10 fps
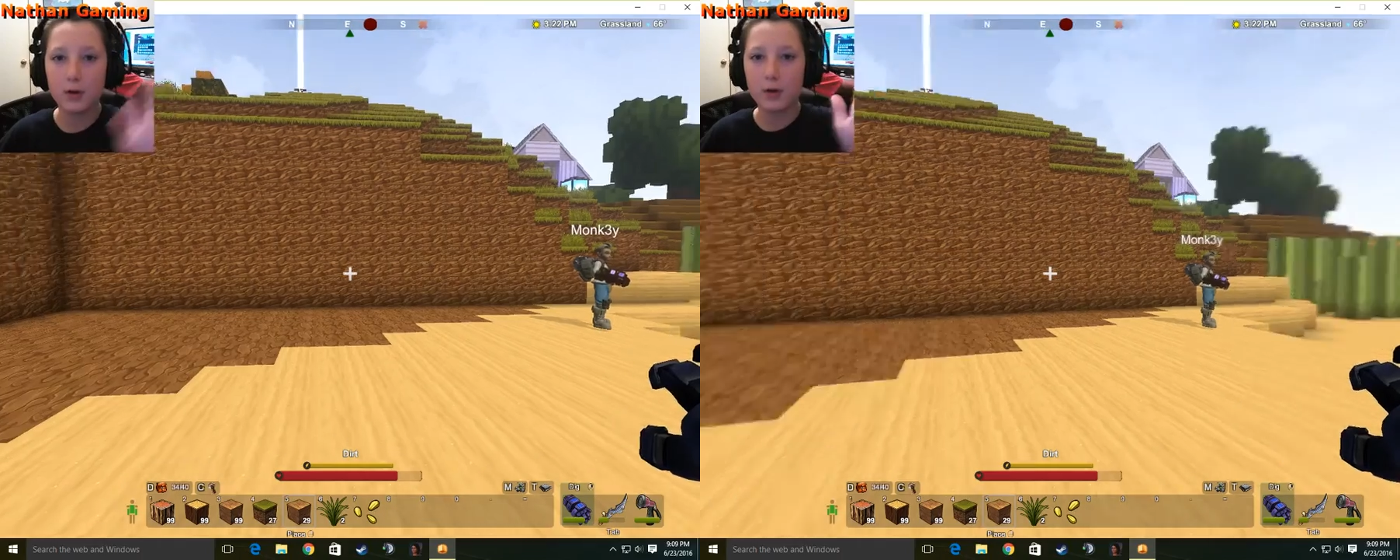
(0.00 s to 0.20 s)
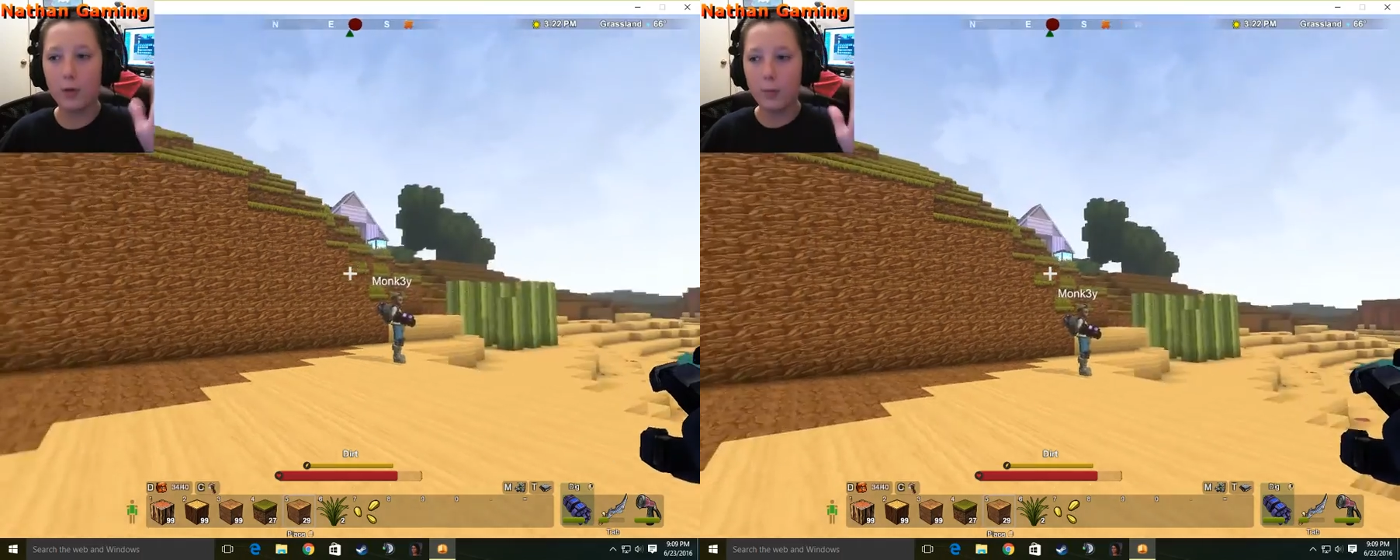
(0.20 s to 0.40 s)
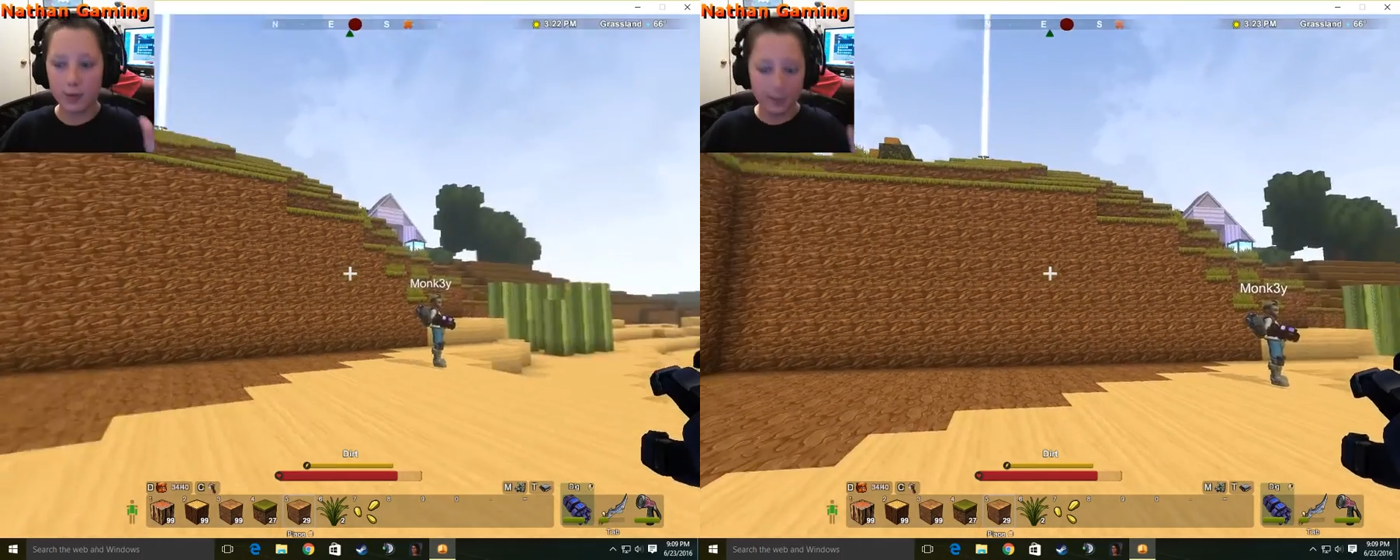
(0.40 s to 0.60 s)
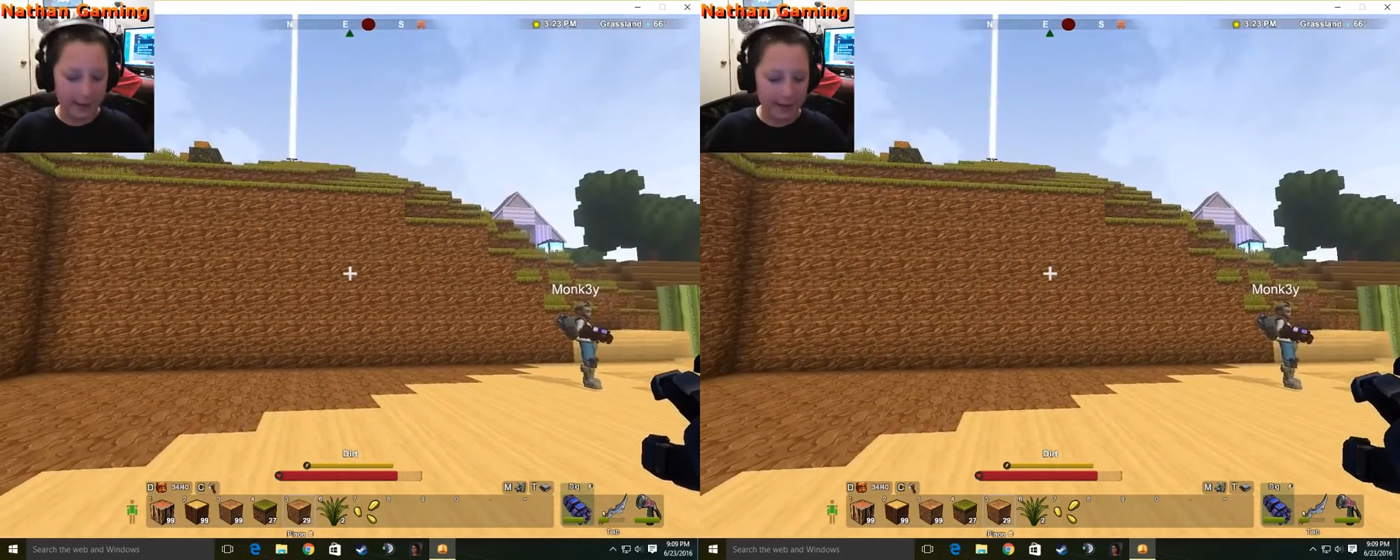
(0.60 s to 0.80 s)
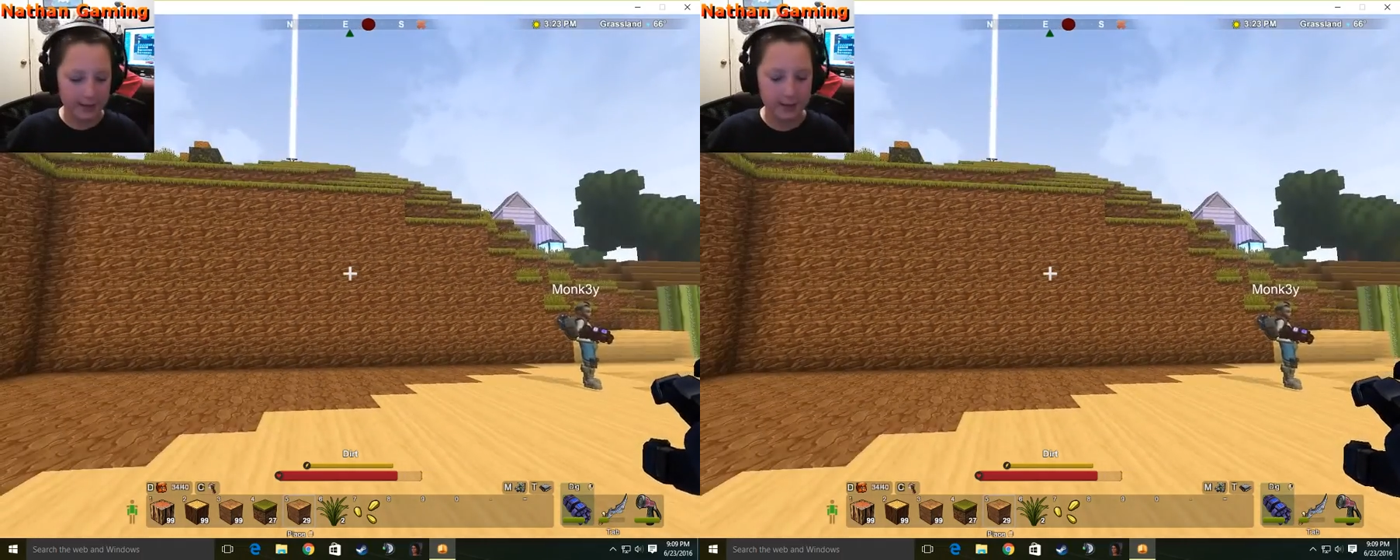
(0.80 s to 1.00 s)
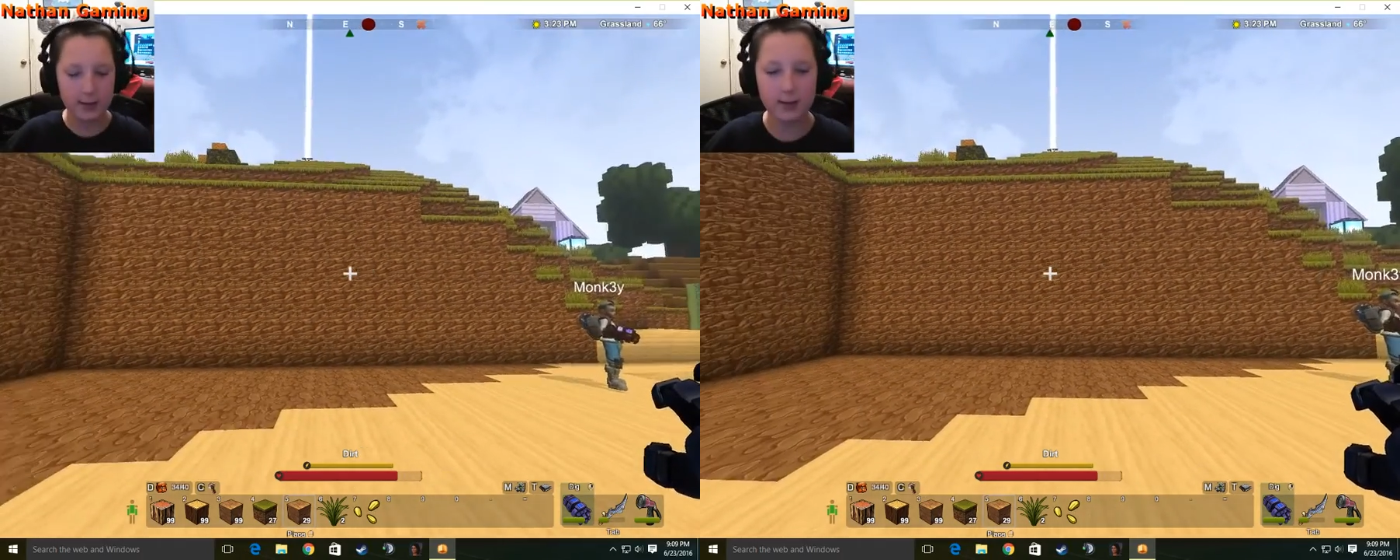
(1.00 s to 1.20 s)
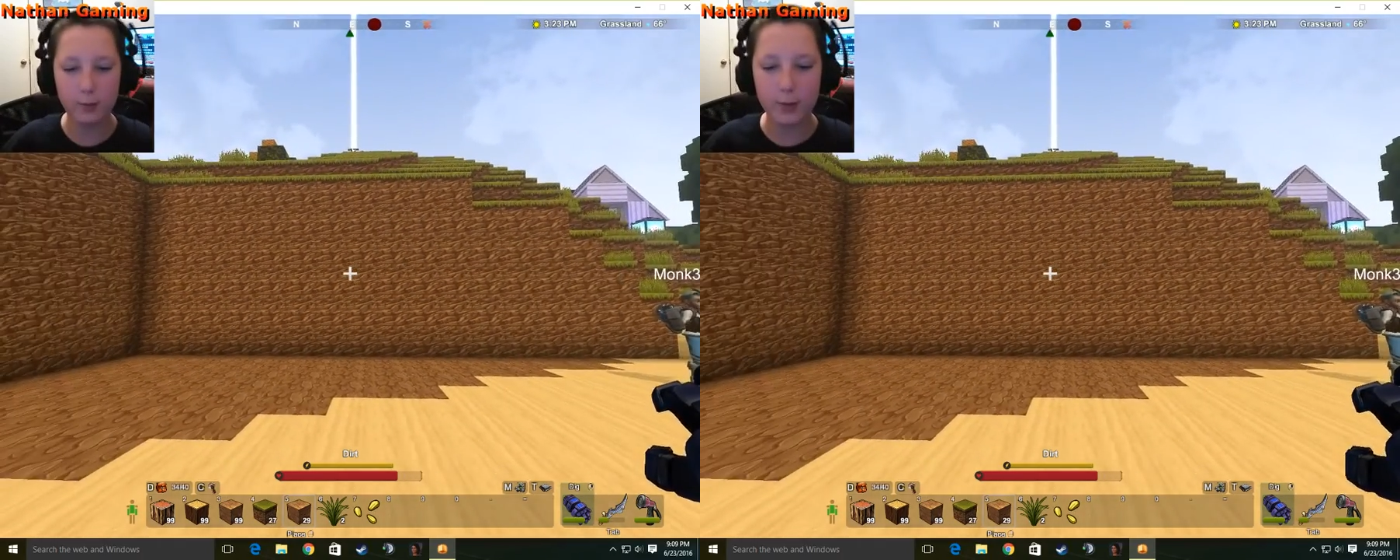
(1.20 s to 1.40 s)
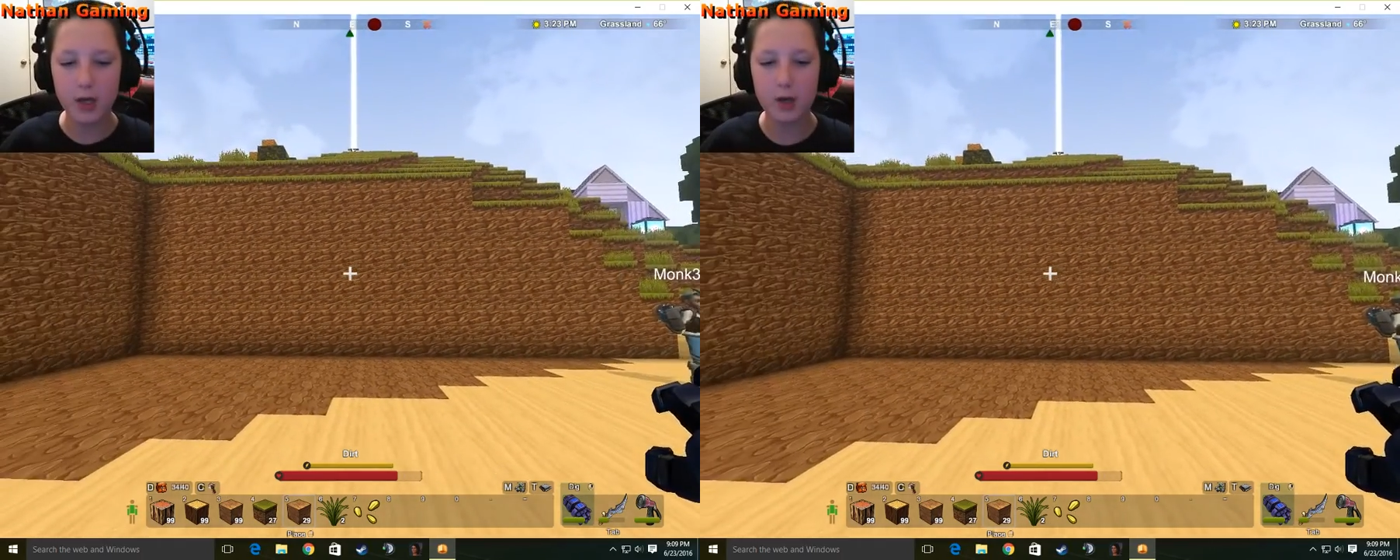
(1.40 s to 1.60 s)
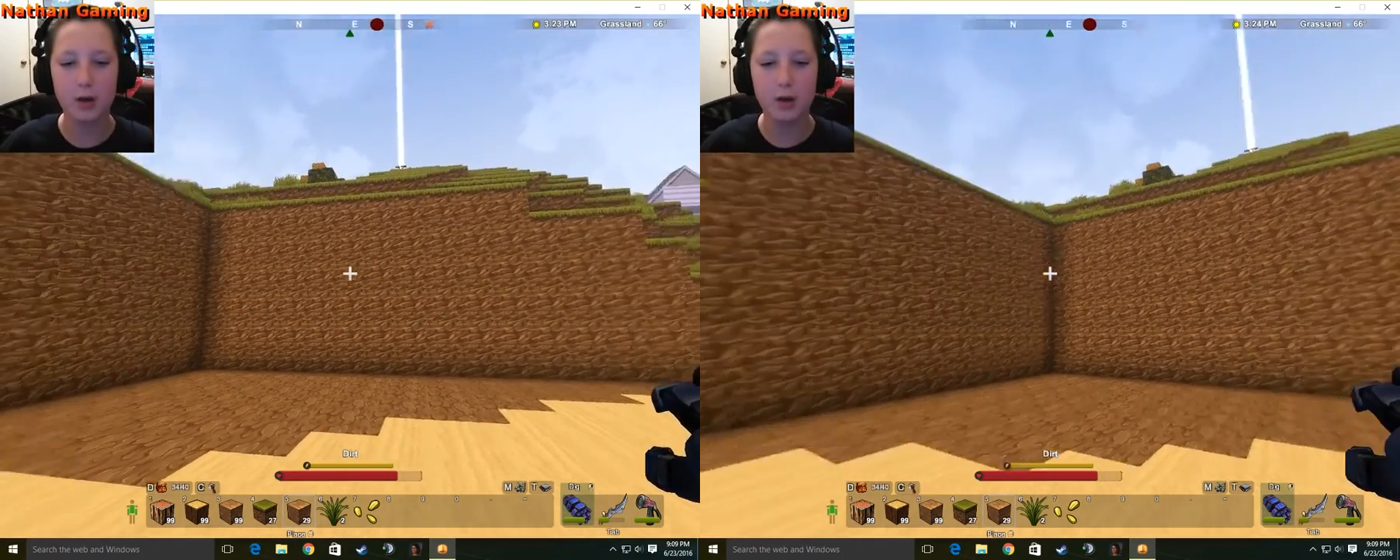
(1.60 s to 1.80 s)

Welcome back. We